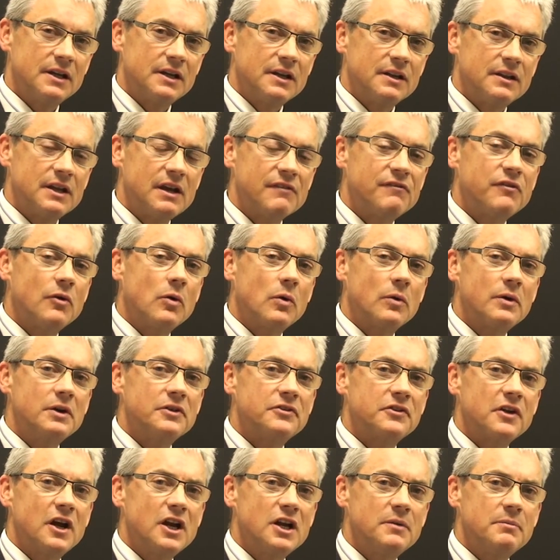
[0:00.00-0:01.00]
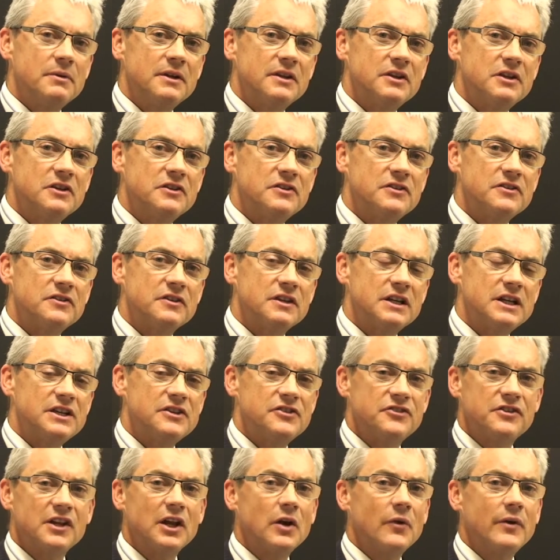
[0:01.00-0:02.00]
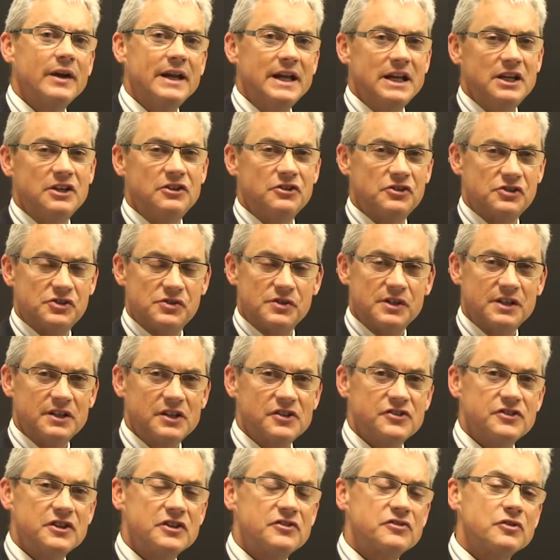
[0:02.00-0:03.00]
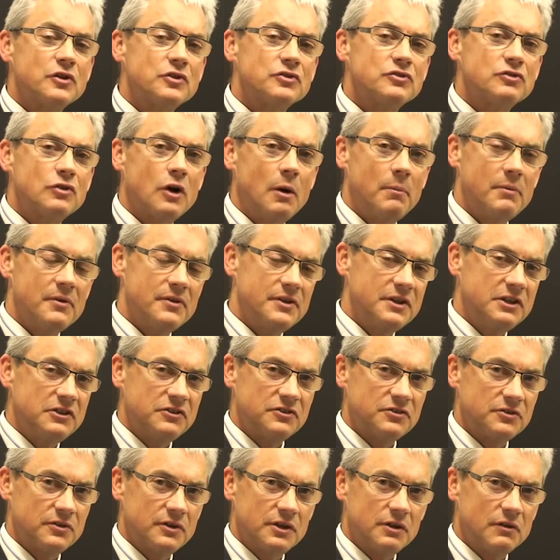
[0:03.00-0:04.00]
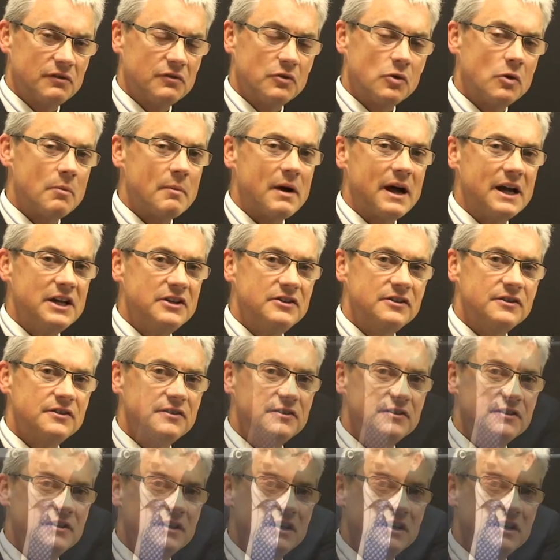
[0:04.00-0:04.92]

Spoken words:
Therefore, it's going to be this ancillary industry that sits on top of these three or four majors